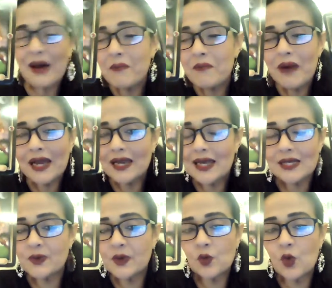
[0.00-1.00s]
Somebody
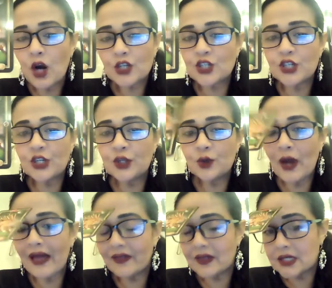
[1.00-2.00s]
has been watching you,
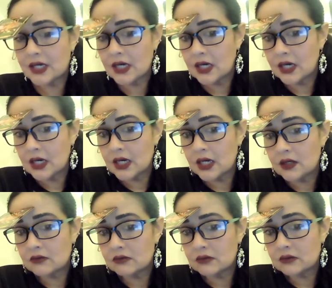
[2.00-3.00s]
and
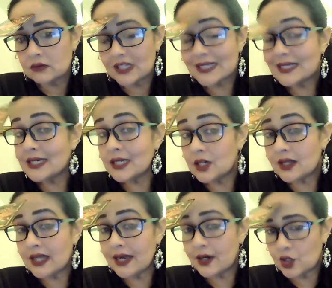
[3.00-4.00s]
this is an
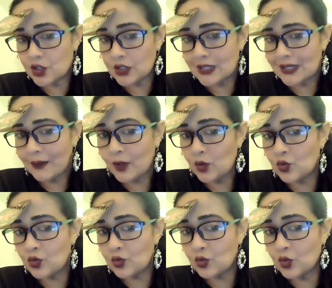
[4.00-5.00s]
earth energy. Somebody
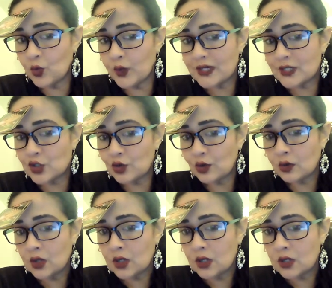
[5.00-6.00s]
who is, you
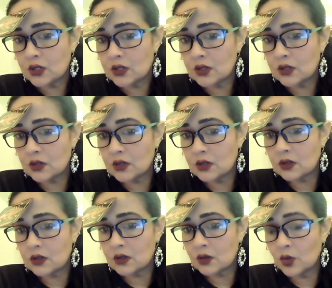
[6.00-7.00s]
know,
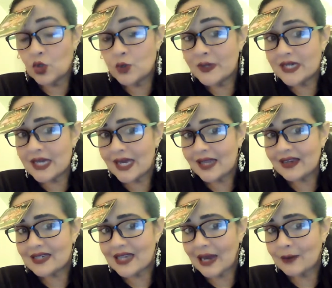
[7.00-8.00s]
who's been taking
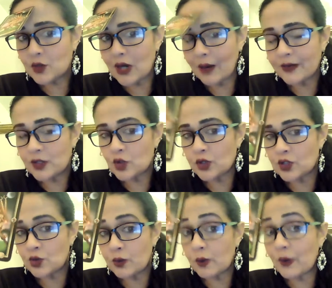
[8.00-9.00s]
their time to come in
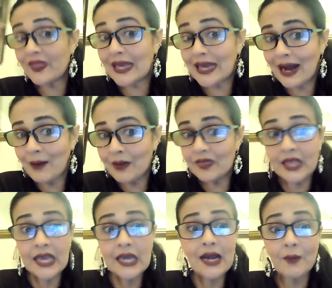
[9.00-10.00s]
towards you, but when they come in,
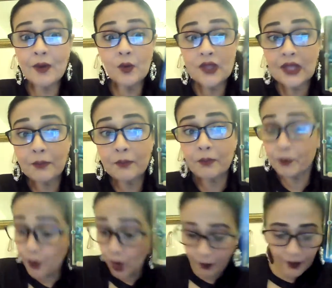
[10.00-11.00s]
they come in with a
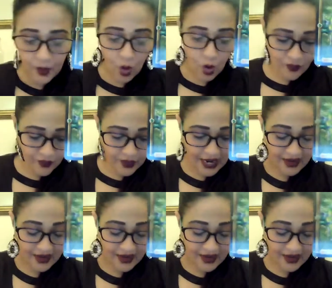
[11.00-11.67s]
proper offer.